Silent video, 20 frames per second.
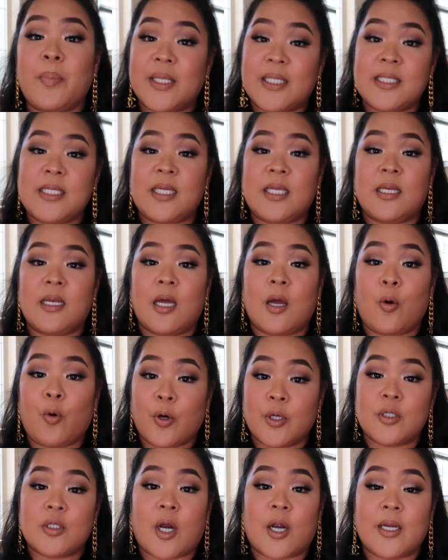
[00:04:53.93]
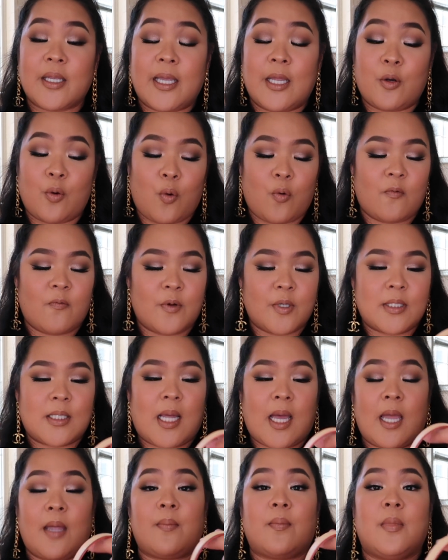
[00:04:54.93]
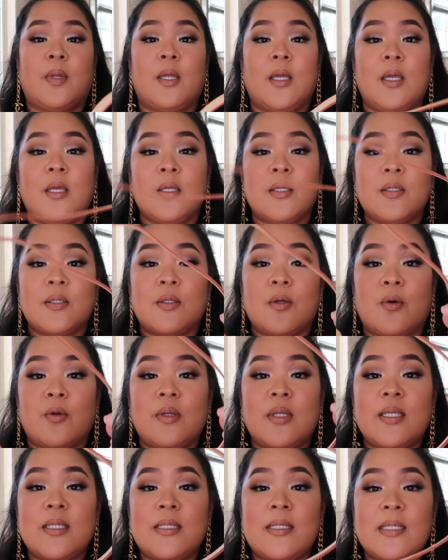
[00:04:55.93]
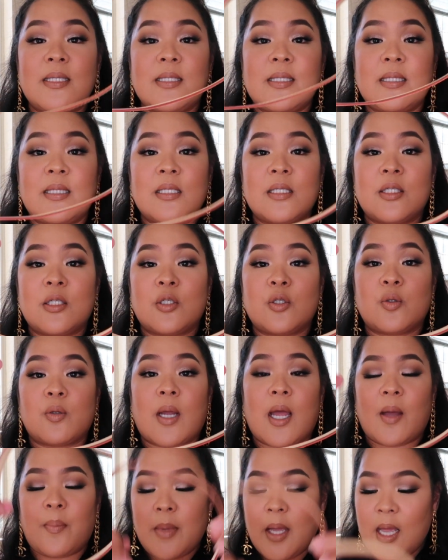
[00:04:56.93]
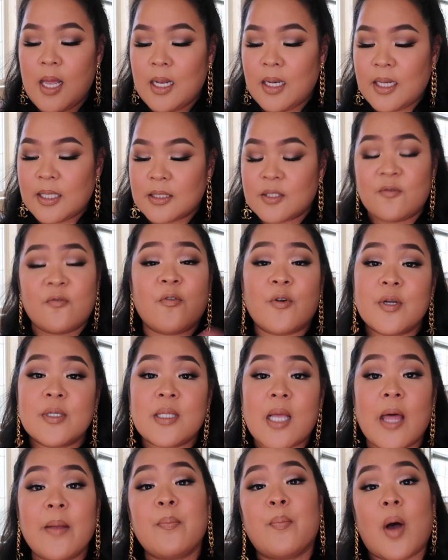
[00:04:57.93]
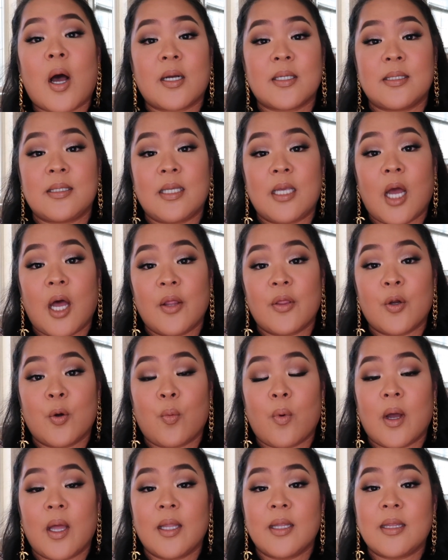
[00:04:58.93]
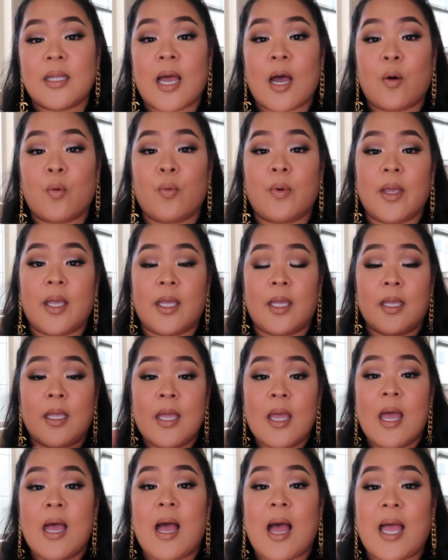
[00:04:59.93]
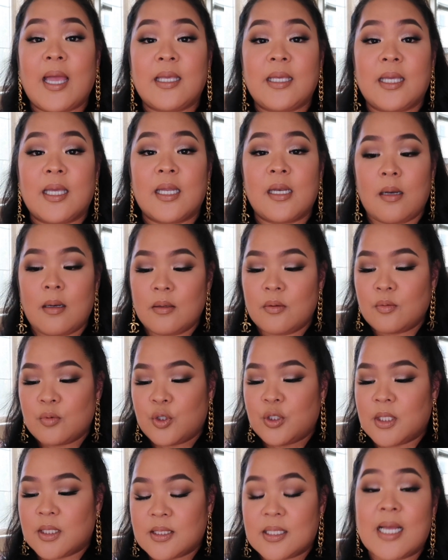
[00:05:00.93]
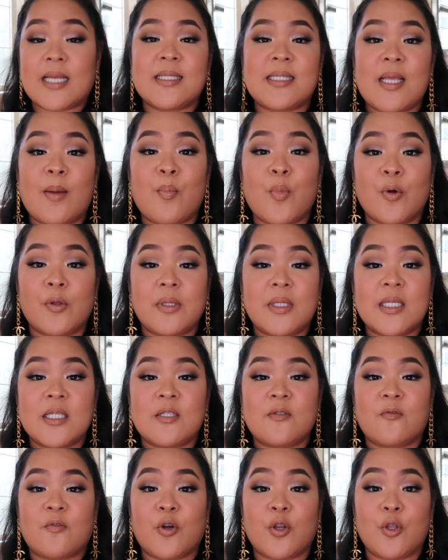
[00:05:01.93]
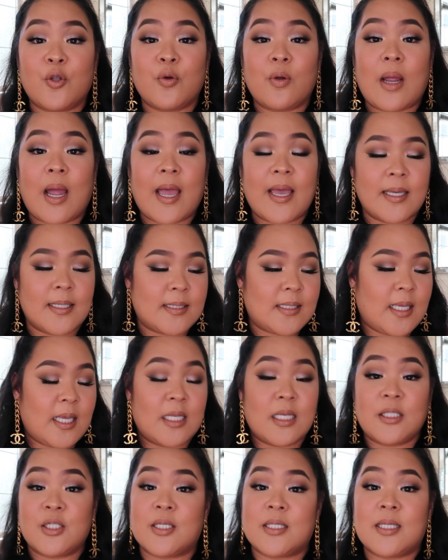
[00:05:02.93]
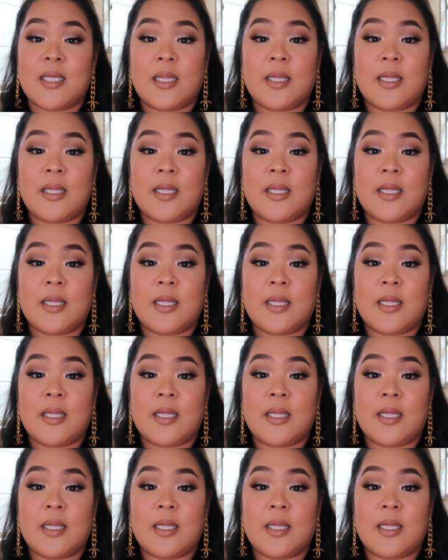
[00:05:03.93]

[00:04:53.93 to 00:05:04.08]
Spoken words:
patina or darken over time. So this is the strap. Let's first unbox the other one, that way I can just assemble this for you guys in just a